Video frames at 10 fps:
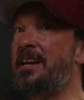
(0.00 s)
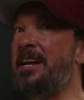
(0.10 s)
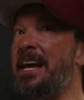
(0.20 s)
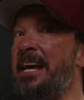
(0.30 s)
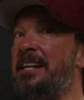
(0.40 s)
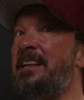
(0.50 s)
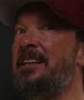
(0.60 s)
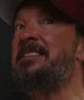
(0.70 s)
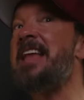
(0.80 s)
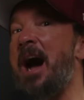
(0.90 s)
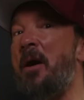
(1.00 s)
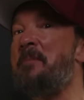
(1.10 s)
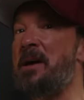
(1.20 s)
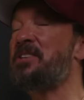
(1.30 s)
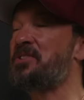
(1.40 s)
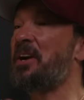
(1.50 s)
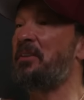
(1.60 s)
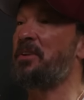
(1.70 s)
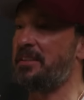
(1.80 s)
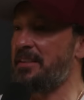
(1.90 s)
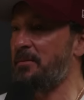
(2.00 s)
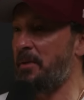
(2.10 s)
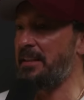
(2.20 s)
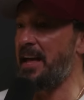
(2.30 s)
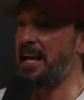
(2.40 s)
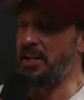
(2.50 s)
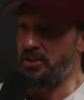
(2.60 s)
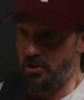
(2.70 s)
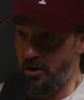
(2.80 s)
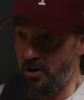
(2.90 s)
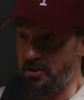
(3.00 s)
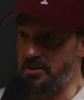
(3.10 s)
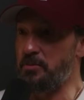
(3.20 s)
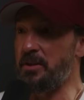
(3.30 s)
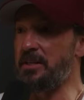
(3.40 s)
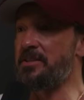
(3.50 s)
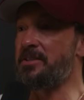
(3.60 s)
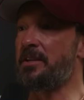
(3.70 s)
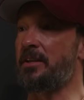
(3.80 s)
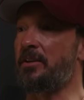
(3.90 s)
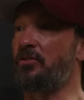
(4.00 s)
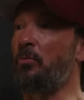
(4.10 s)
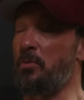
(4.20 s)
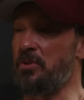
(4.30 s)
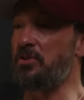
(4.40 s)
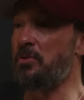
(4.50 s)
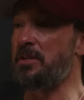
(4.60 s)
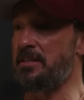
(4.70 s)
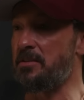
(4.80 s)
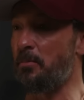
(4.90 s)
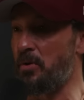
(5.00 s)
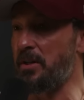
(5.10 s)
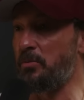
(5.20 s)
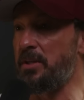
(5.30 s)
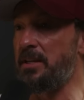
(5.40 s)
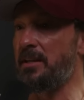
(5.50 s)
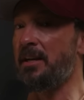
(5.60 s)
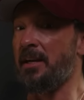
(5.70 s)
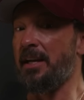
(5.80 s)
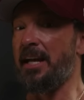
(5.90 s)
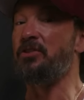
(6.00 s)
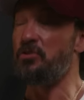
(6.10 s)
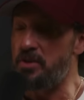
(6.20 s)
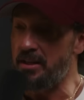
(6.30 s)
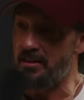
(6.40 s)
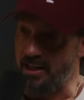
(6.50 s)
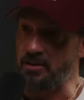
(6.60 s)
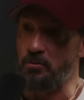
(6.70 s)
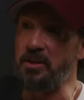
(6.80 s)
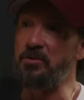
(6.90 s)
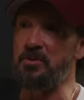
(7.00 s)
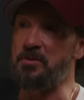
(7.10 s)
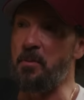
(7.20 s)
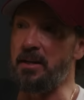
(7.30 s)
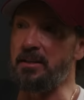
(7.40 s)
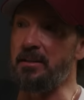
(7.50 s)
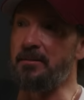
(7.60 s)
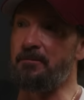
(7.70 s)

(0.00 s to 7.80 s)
And now I measure everything by that. And yours was, so we went through a disappointing week, and you didn't like the way you responded.